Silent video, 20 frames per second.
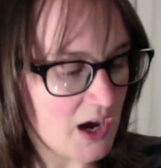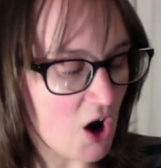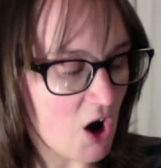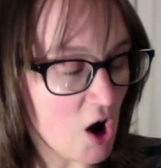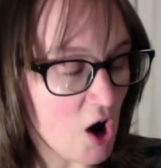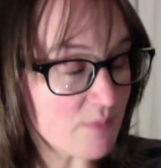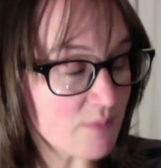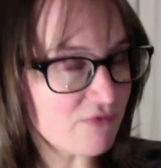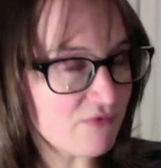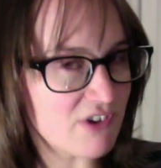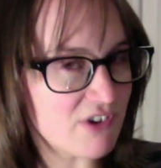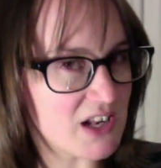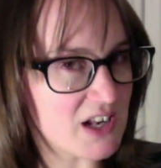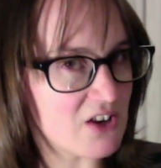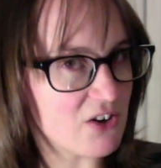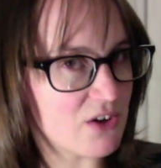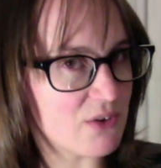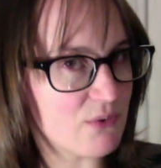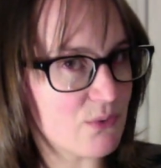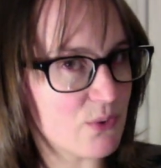really
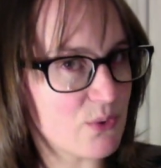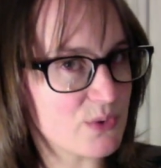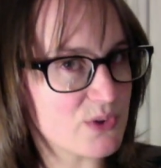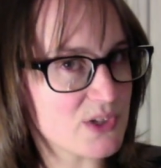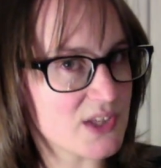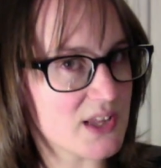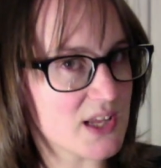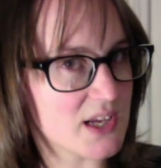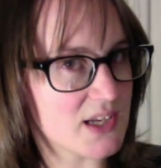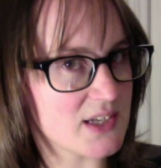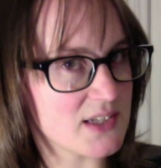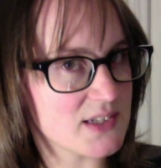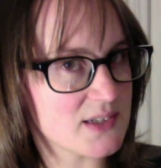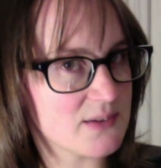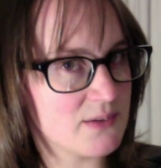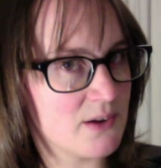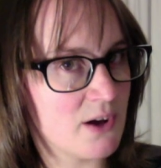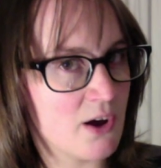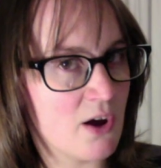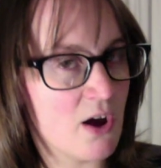looking forward to
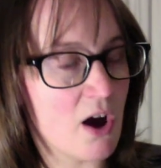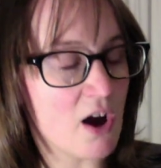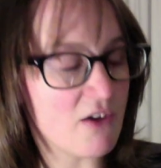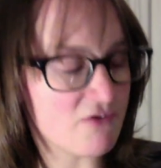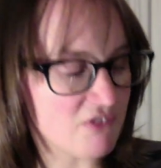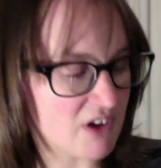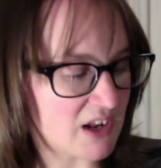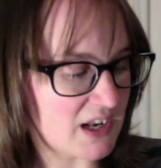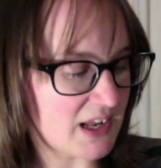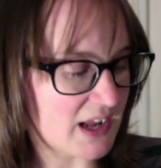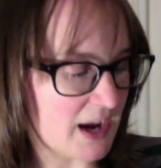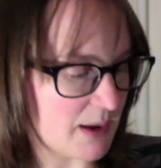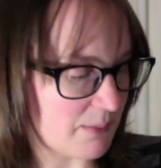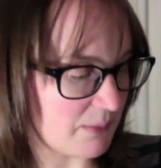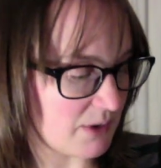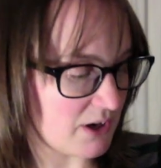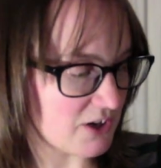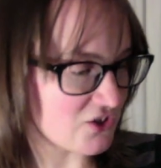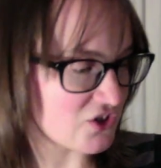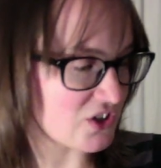this. I really am,
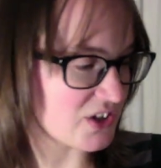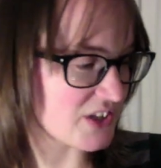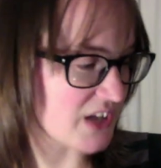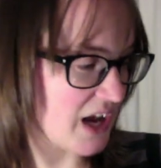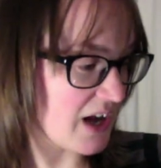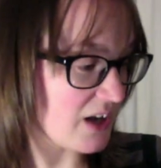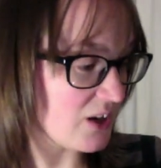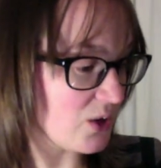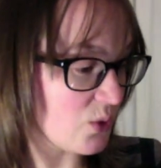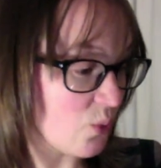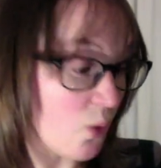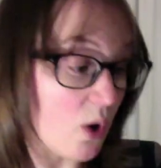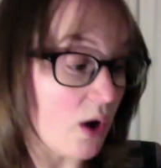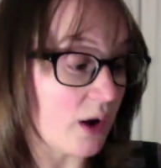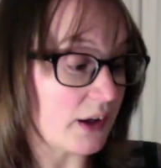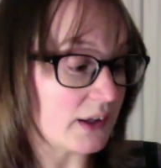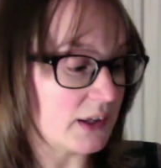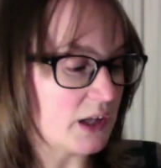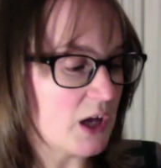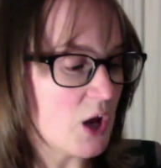and I shall tell you
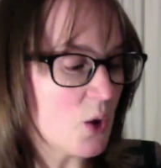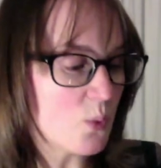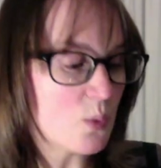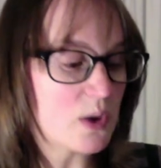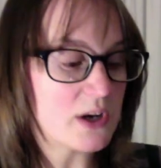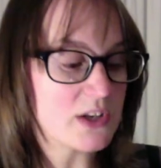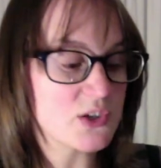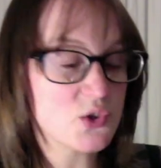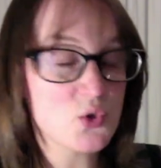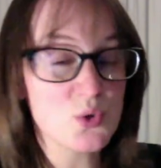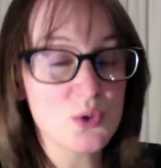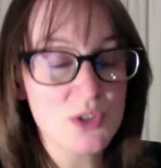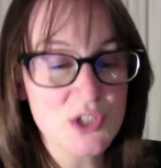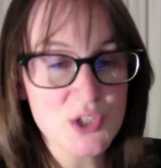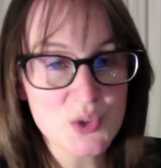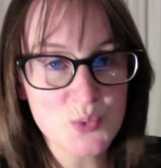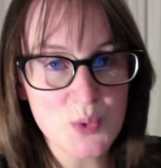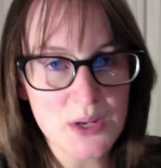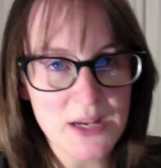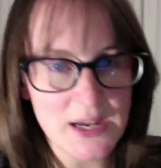why. Well, it's called
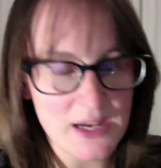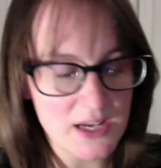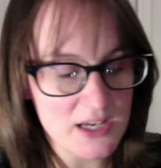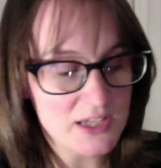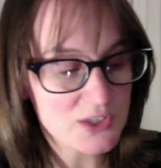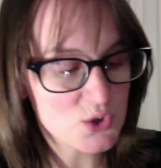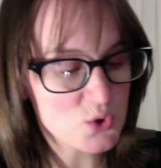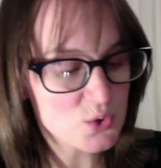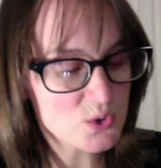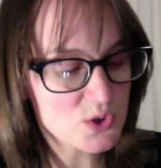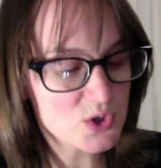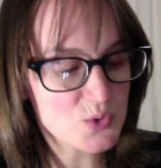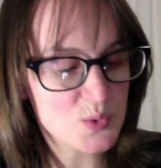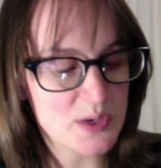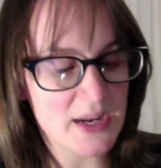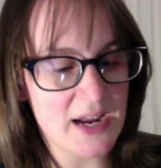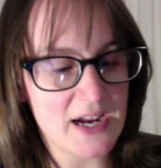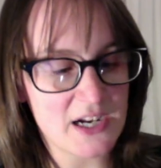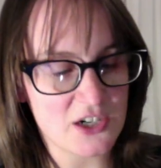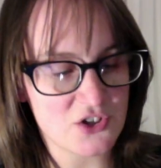Sweet
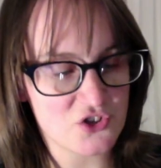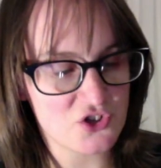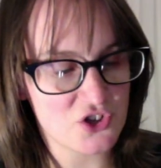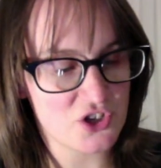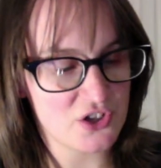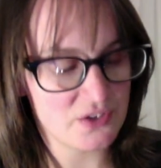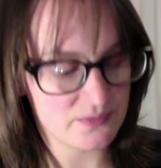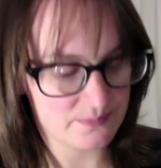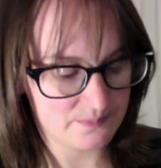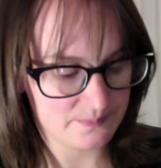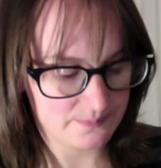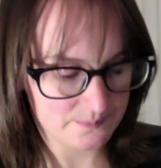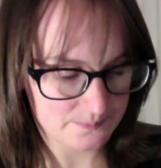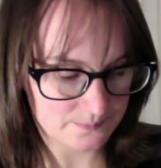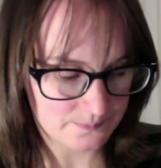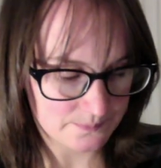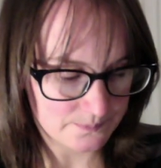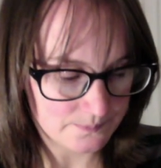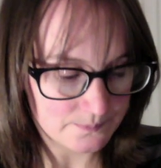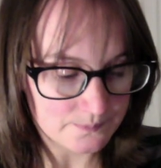Action,
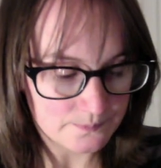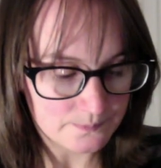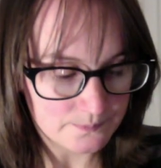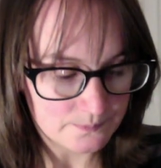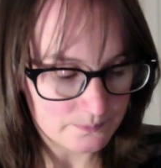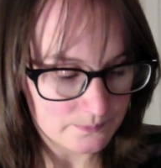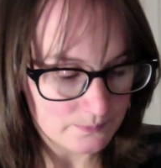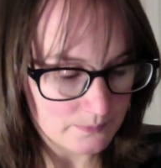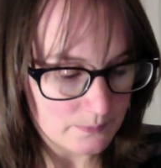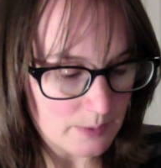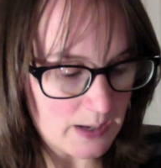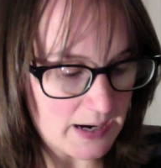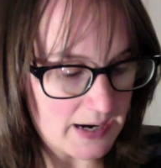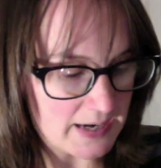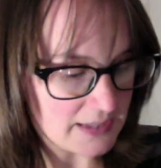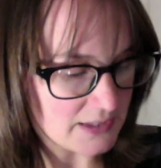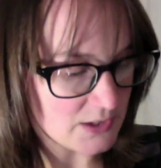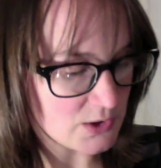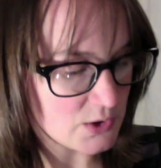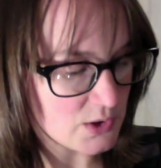
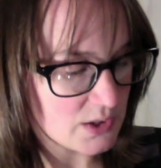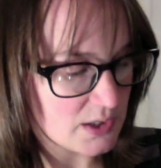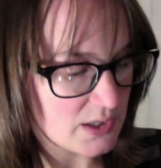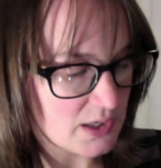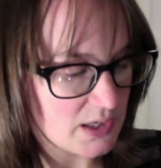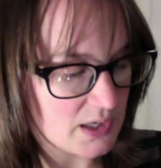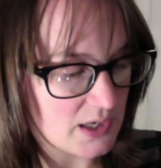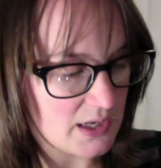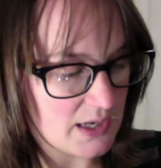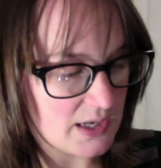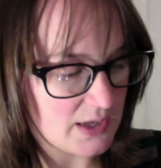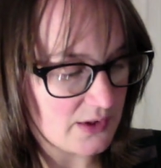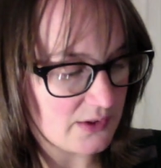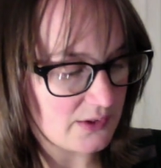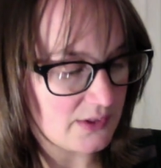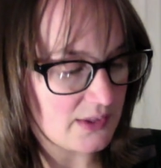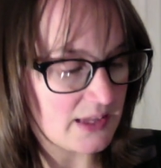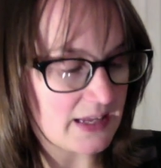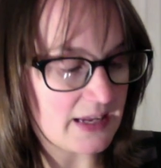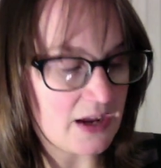and
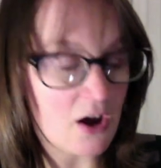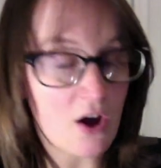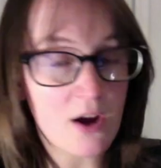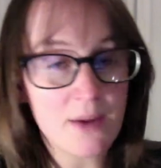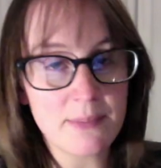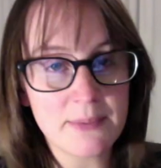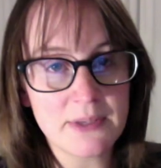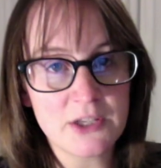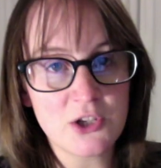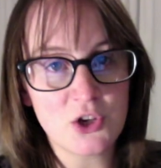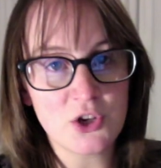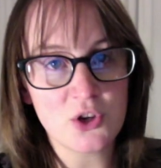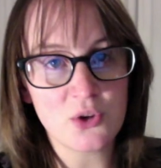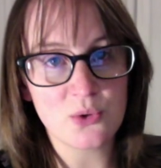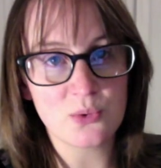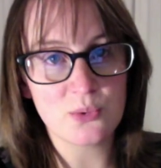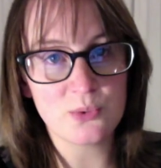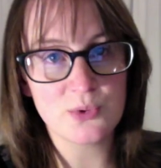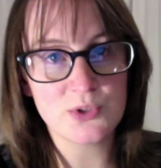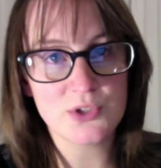the
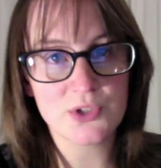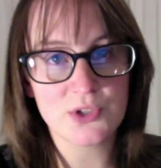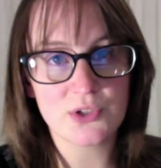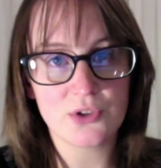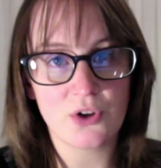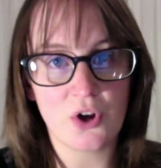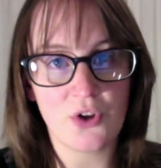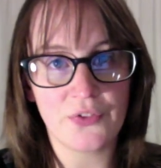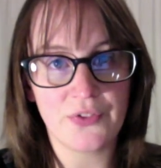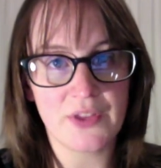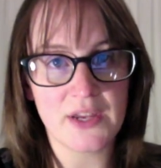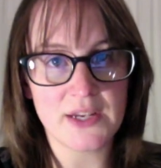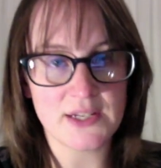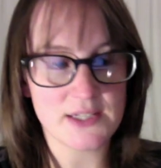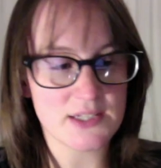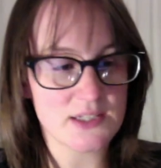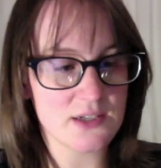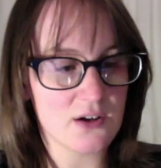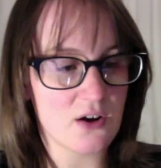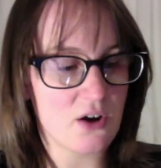IBUs on
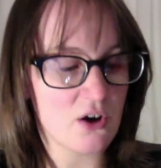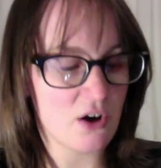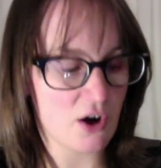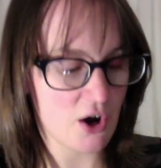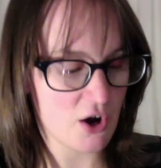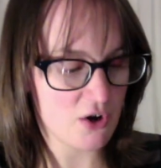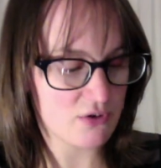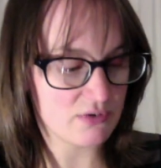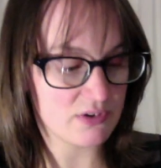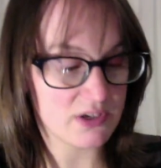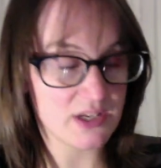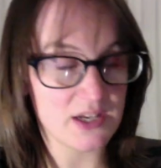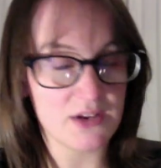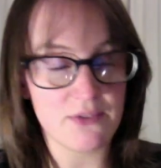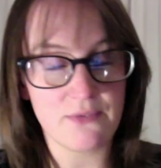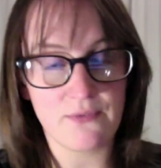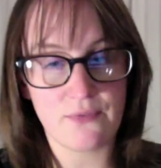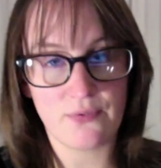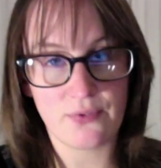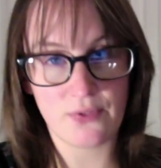this are only
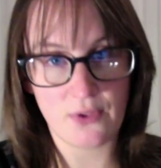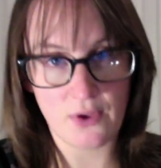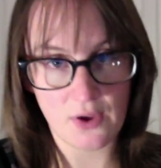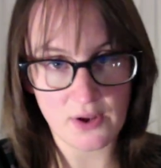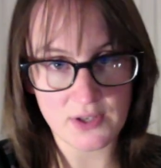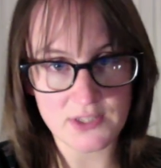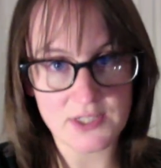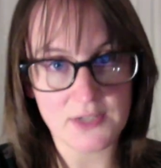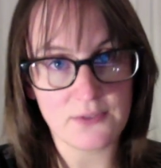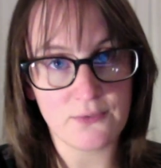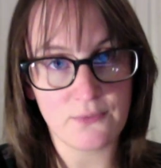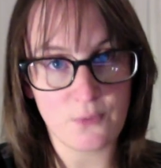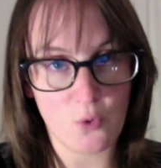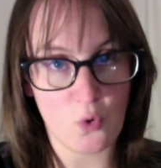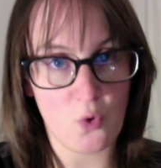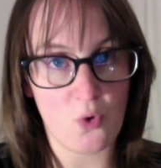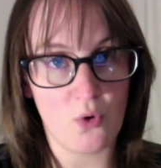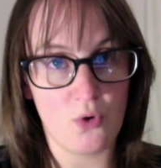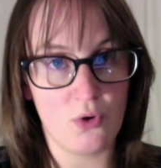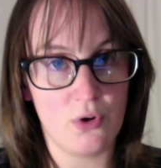
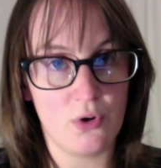34.